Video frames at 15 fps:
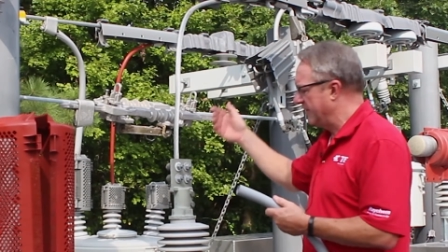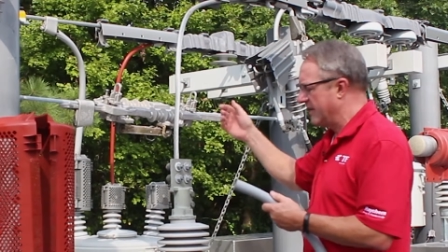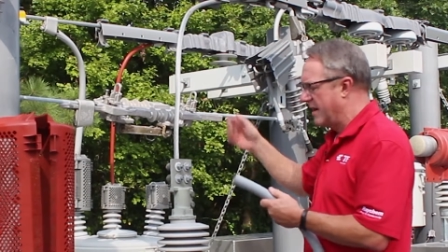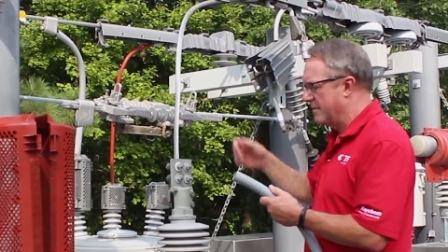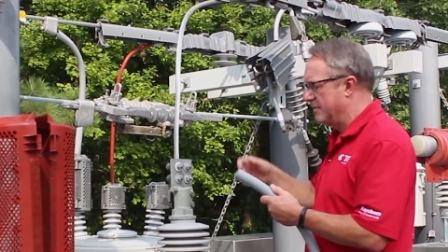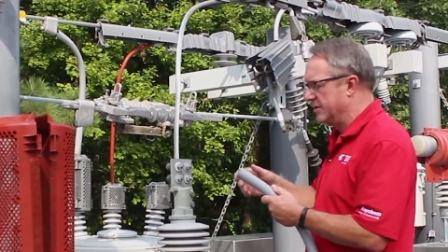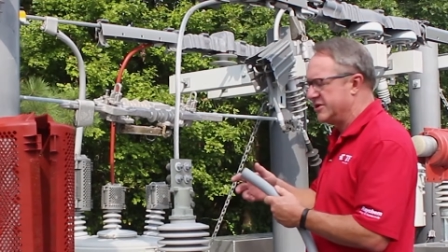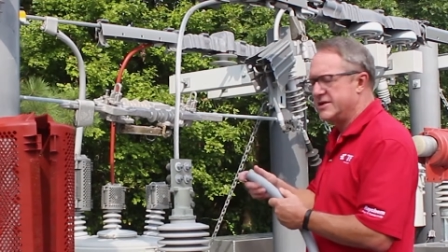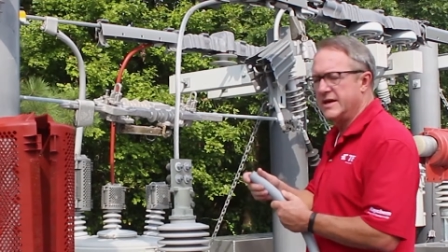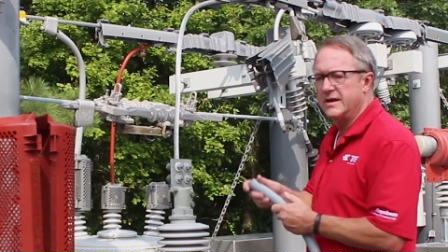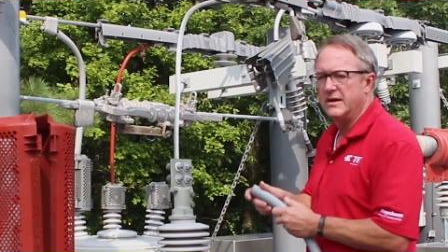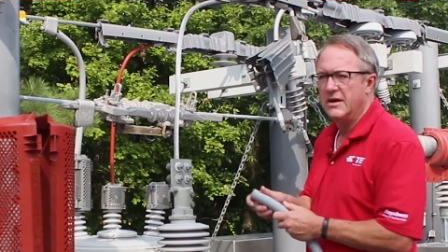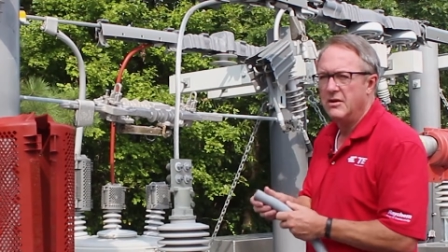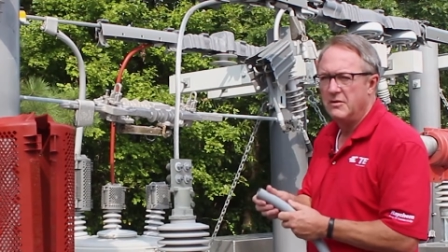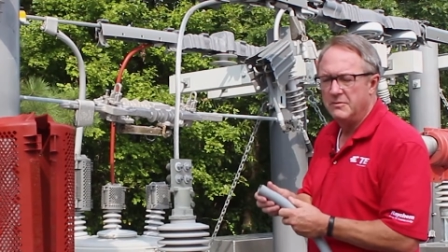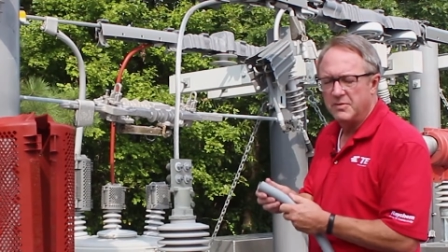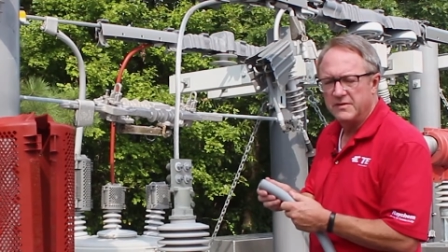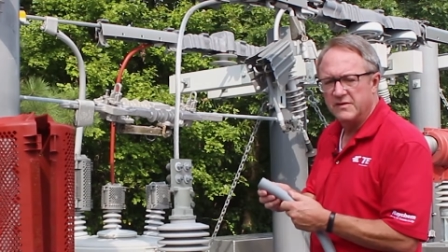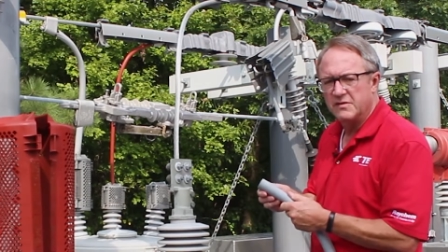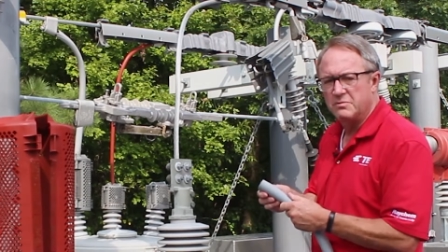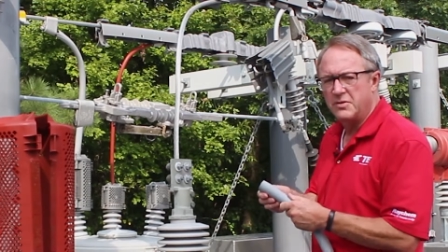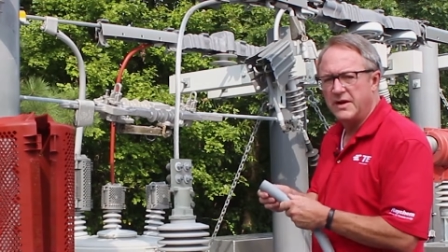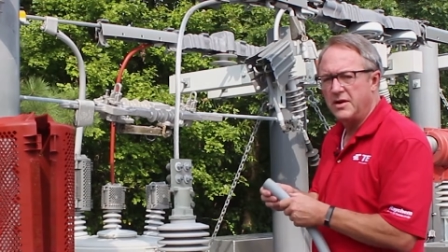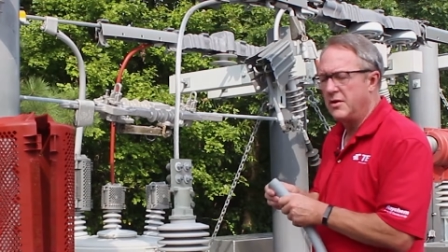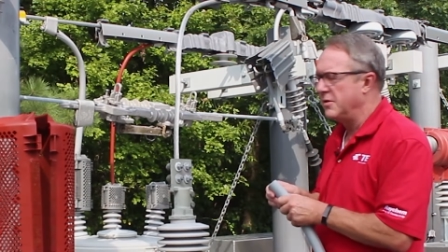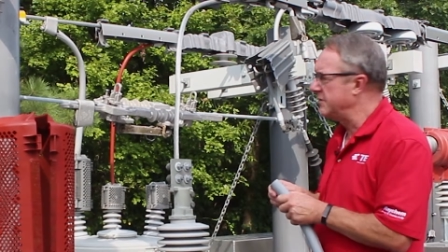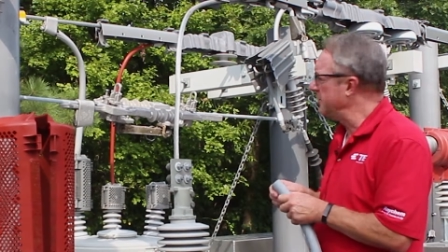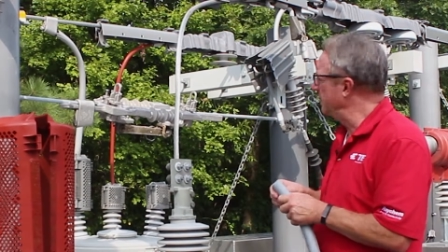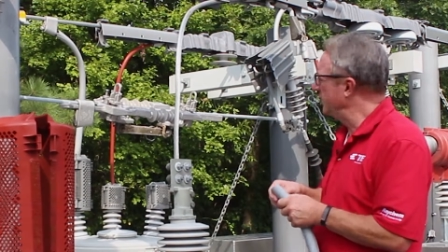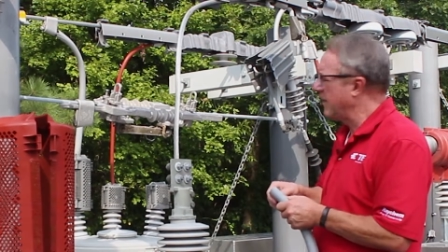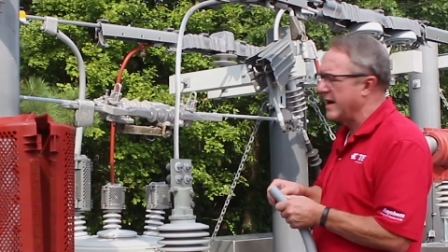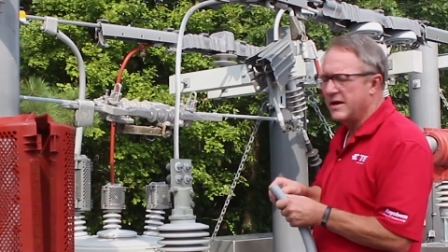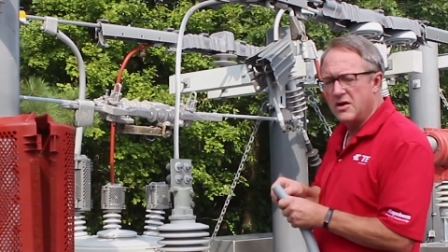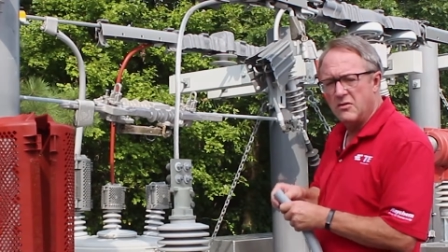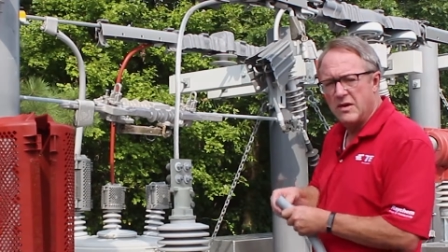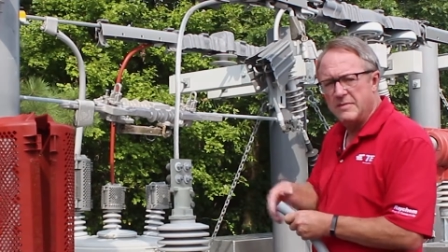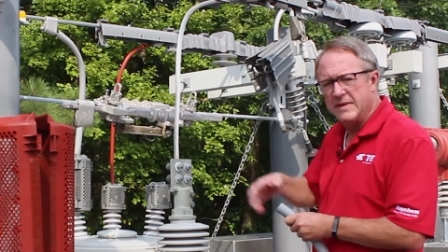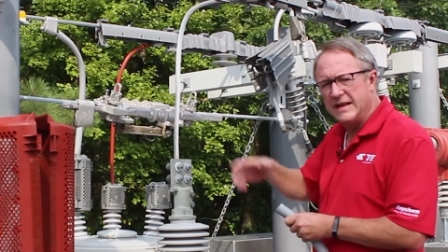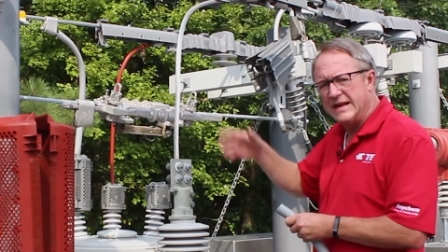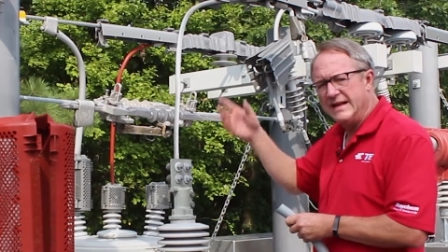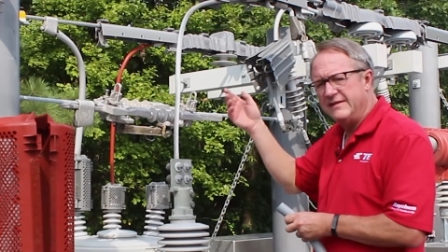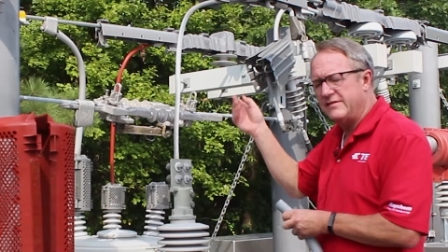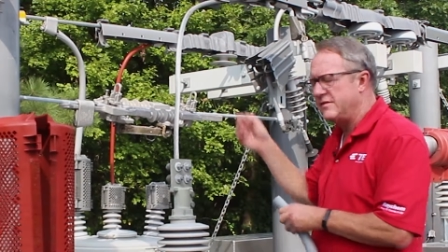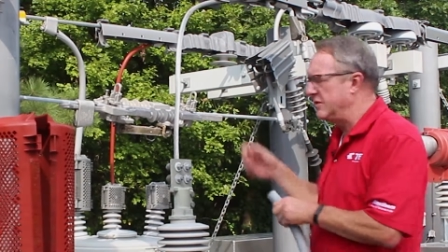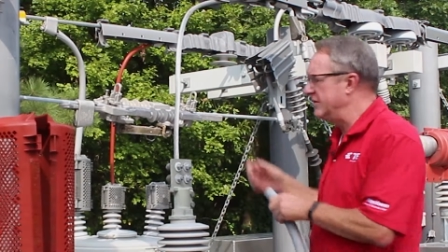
for our bushing, we put the split hose and we try to go up at least